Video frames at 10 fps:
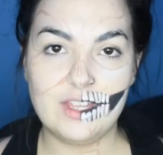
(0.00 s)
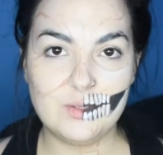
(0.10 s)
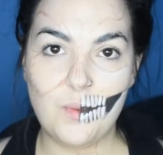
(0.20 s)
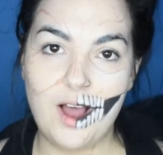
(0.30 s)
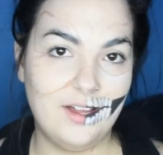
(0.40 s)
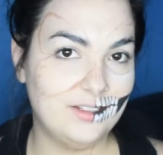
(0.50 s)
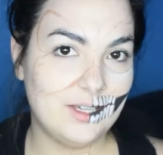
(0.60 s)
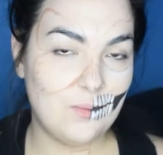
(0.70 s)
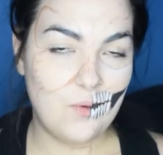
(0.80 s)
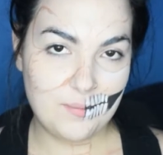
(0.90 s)
That's wild,
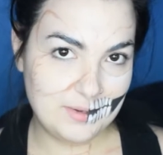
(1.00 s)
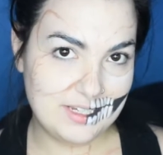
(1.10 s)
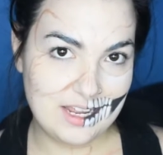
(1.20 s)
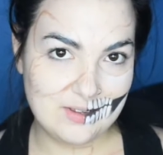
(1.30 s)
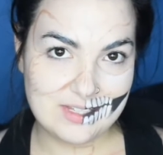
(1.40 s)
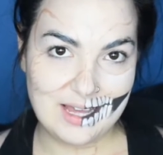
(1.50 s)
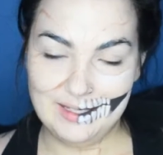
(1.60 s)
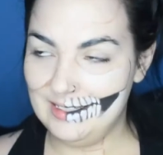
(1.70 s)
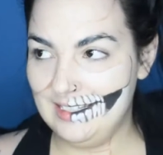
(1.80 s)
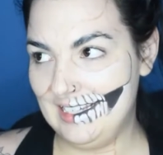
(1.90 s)
that one potato
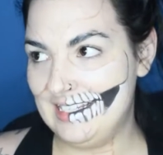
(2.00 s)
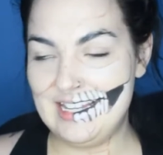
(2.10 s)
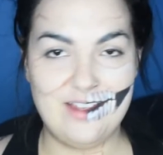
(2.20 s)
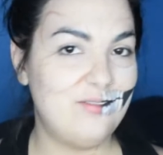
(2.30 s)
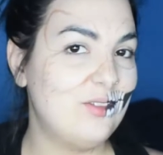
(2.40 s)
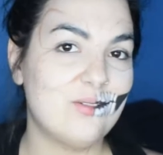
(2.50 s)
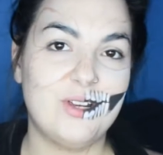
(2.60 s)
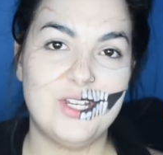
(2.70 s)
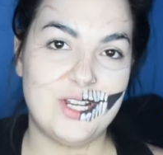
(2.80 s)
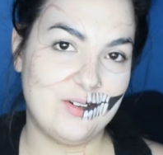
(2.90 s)
salad like saved
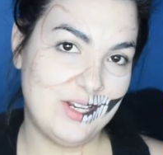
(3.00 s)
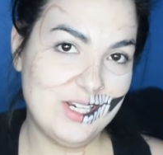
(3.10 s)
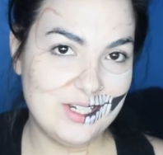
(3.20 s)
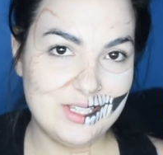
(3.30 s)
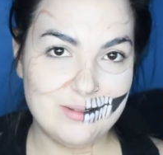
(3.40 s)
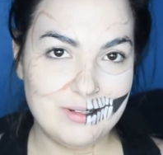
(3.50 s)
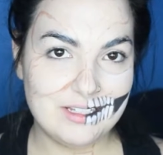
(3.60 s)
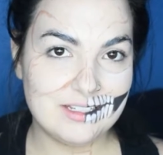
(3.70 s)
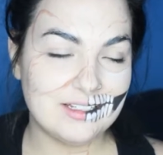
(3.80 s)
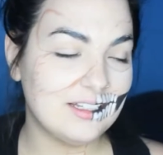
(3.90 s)
3 generations,
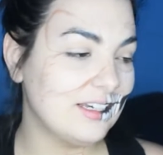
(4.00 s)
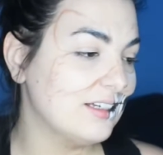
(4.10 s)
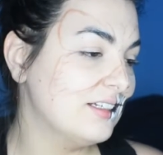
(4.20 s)
basically.